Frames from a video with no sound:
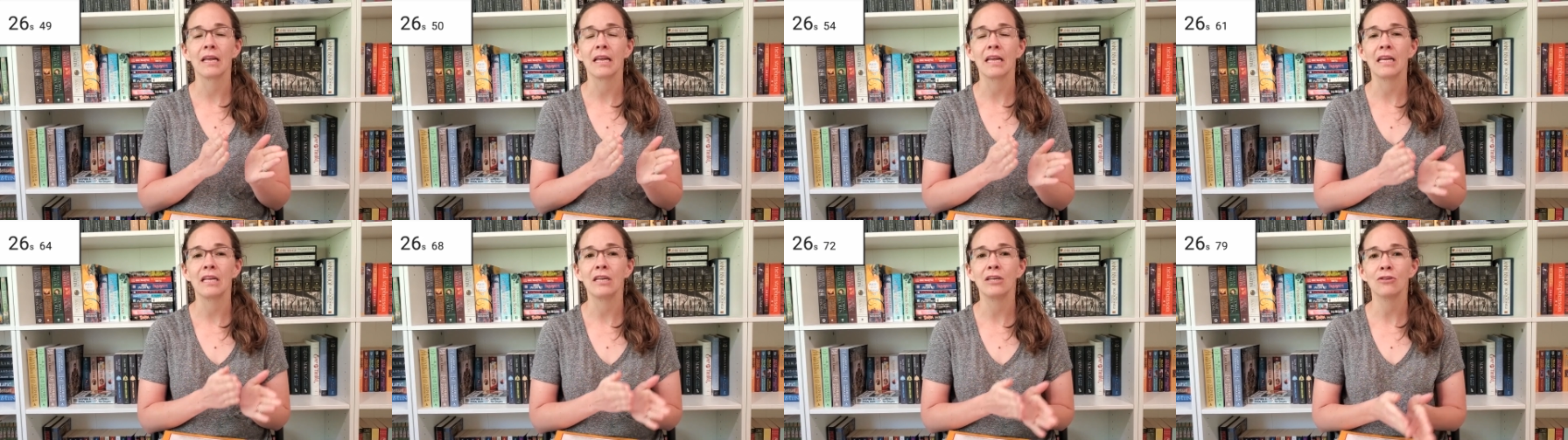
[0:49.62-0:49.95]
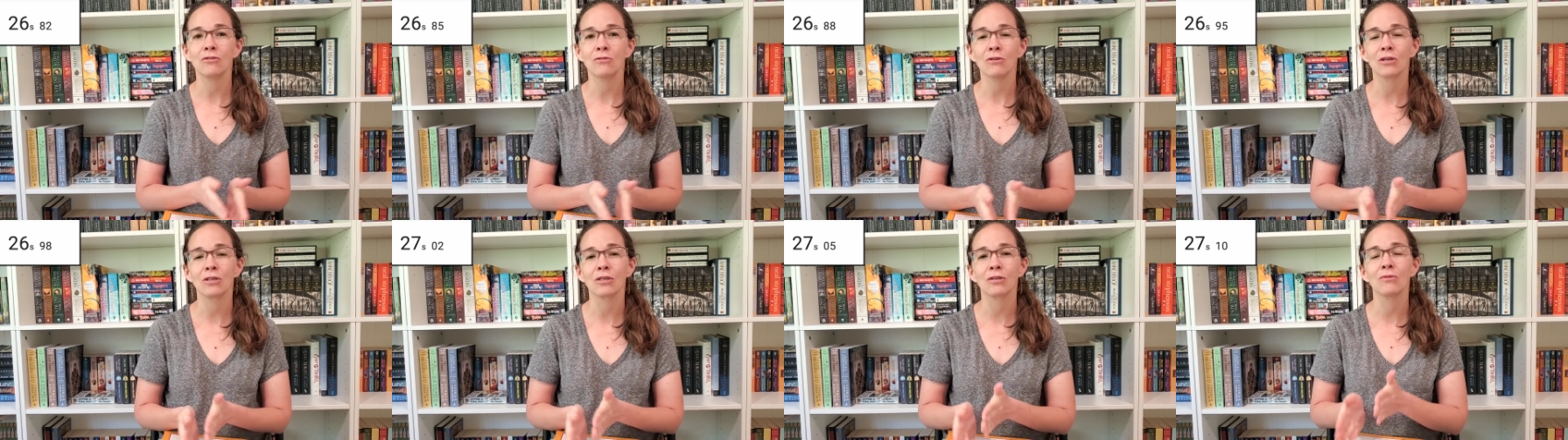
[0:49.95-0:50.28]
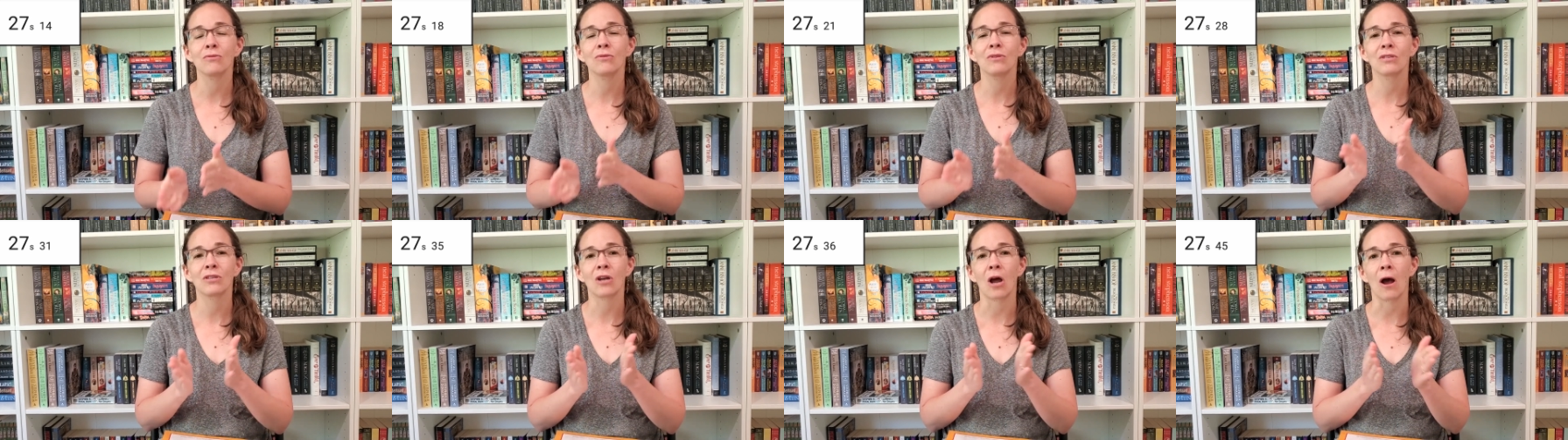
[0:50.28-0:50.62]

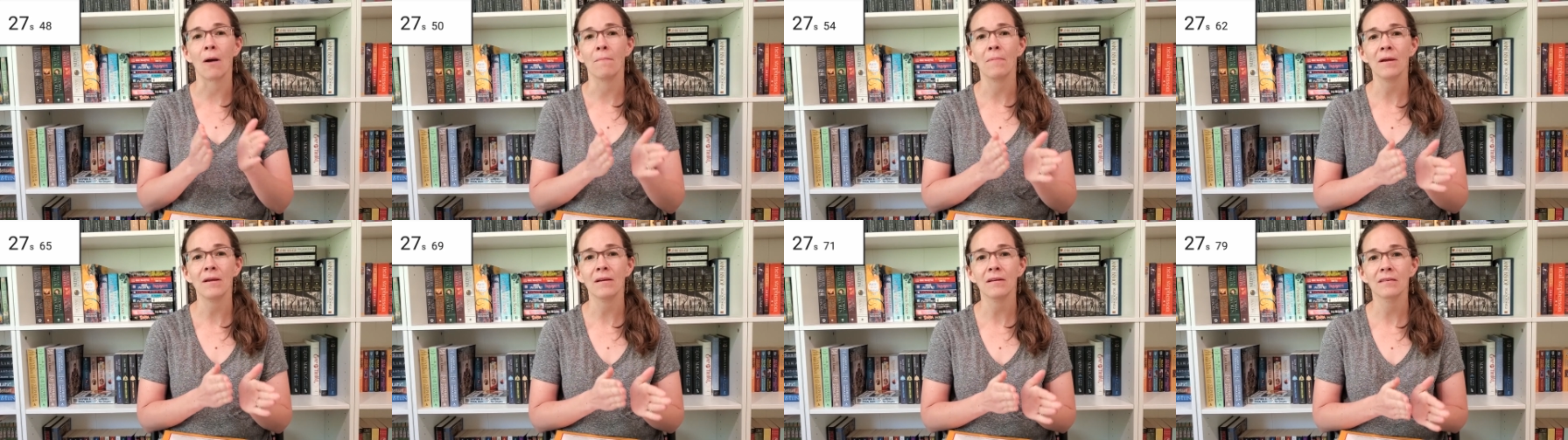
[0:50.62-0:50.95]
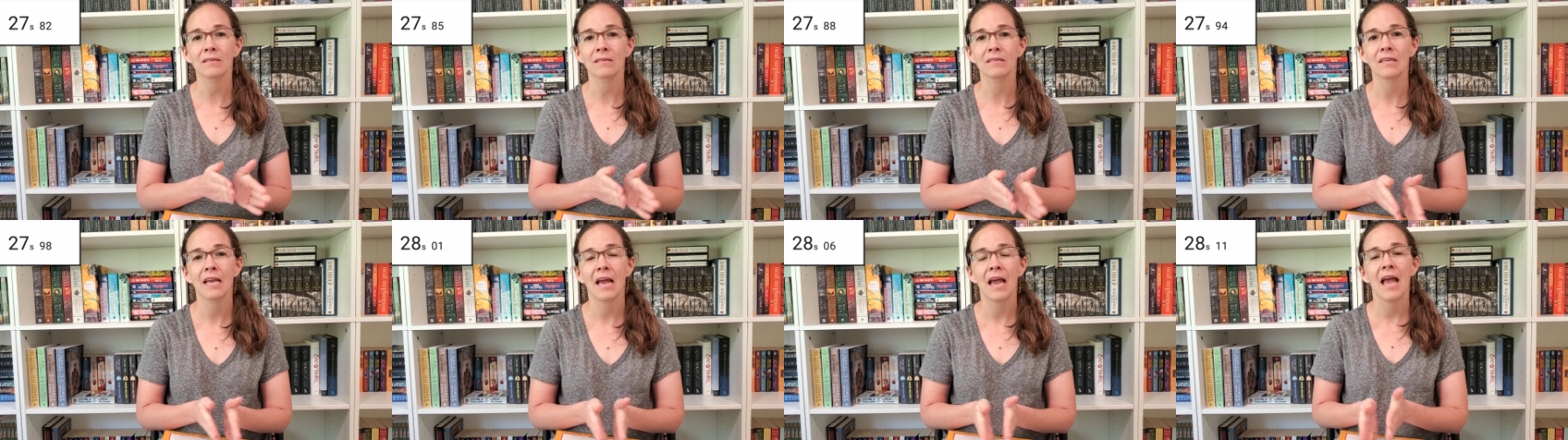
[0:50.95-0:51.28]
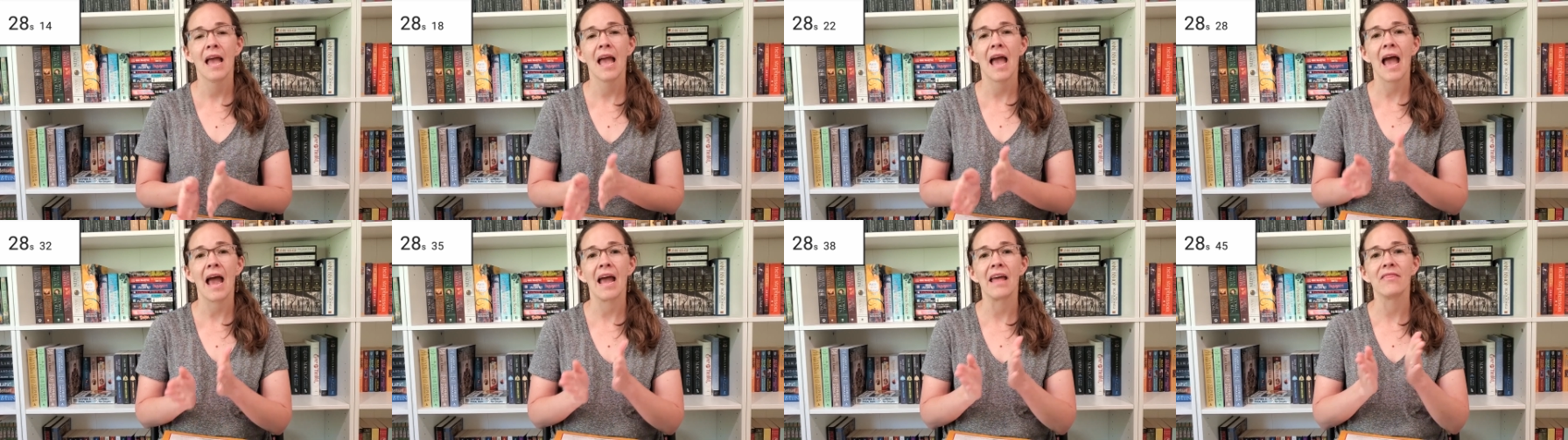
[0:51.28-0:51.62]
introduce topics
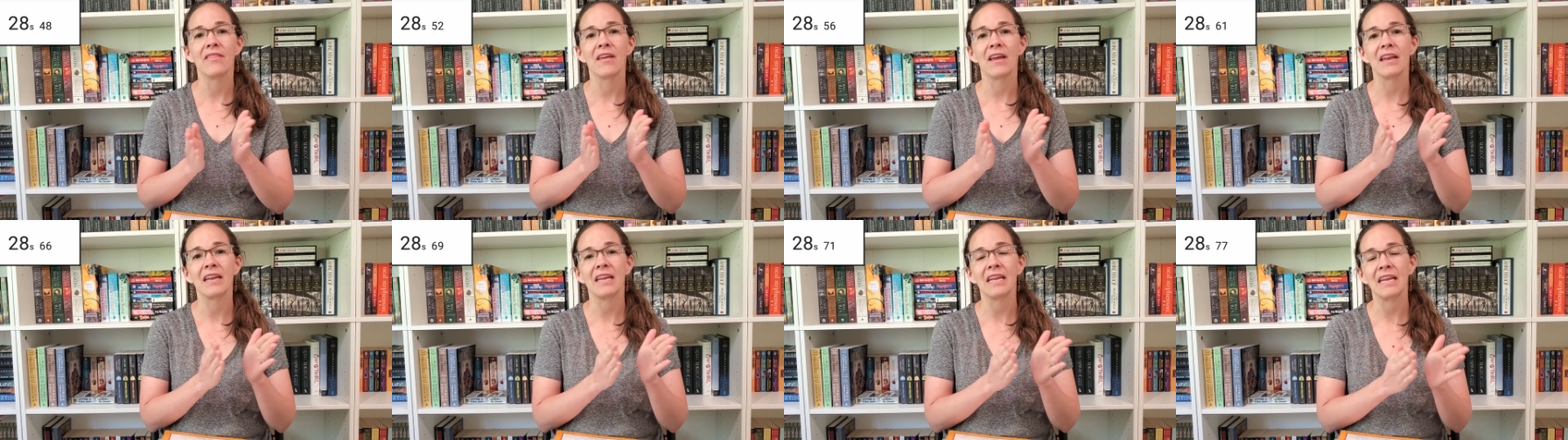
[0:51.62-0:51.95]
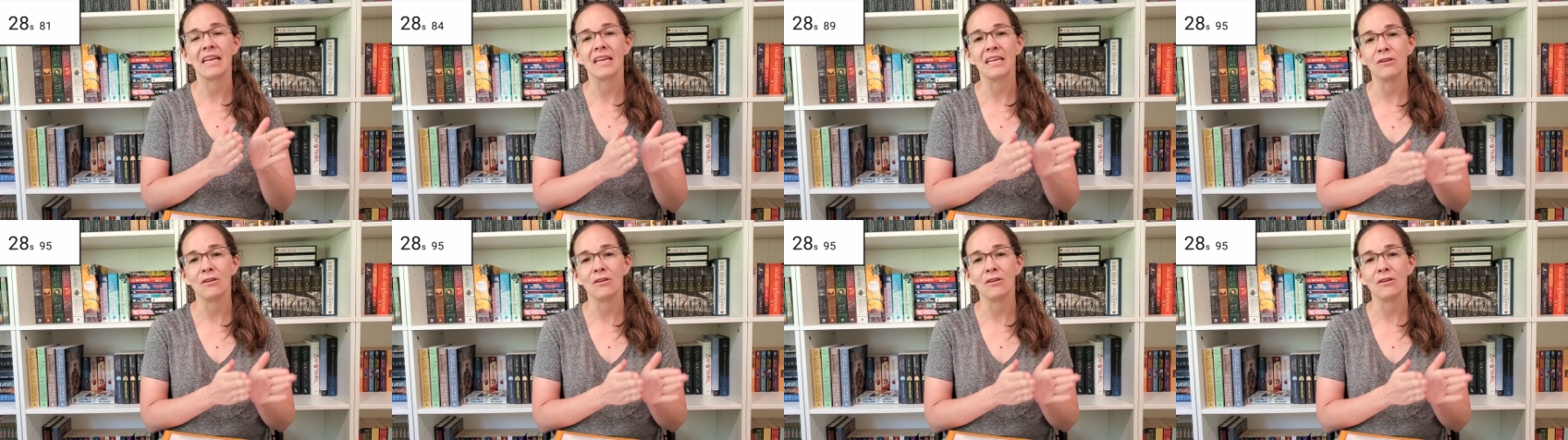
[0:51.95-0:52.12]
and then